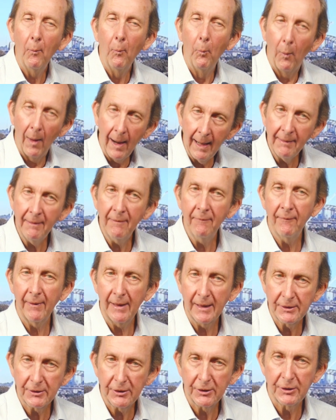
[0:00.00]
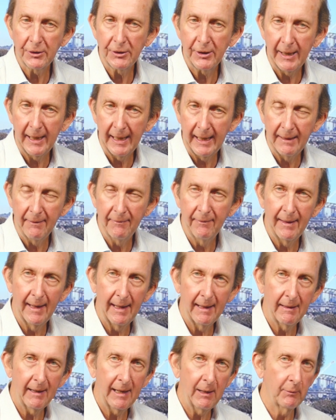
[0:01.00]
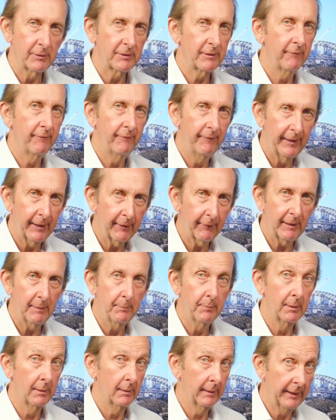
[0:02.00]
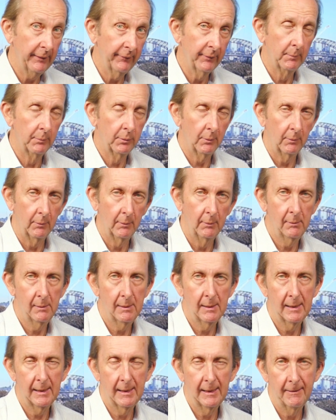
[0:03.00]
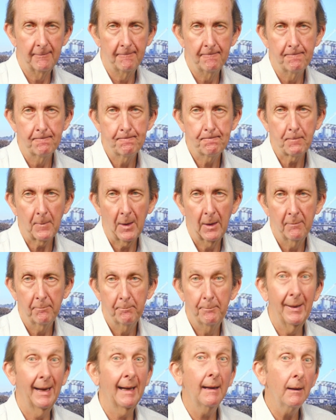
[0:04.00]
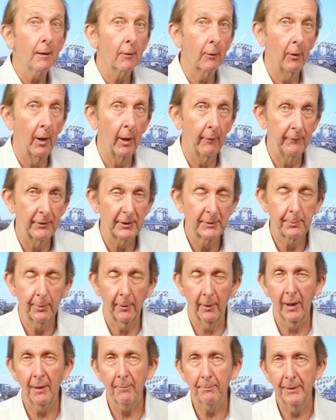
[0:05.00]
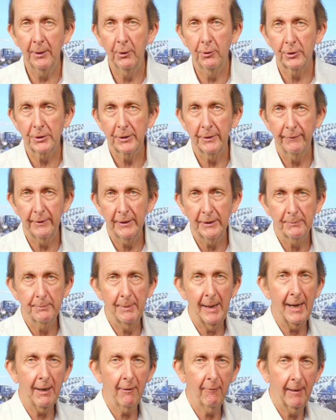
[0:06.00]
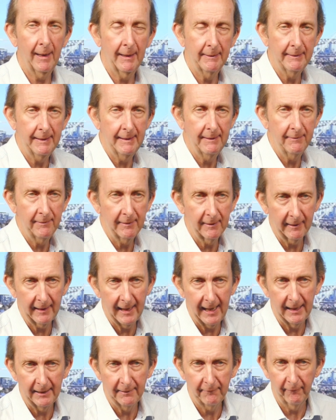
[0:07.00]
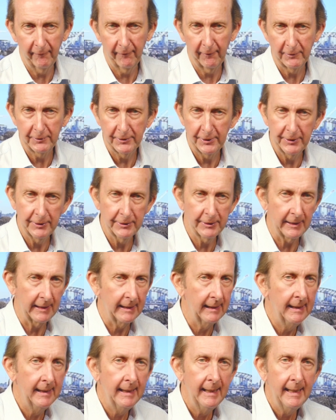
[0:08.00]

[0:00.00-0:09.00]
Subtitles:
one investor said that he was a very believable peddler of this product because of his background in the accounting fraternity.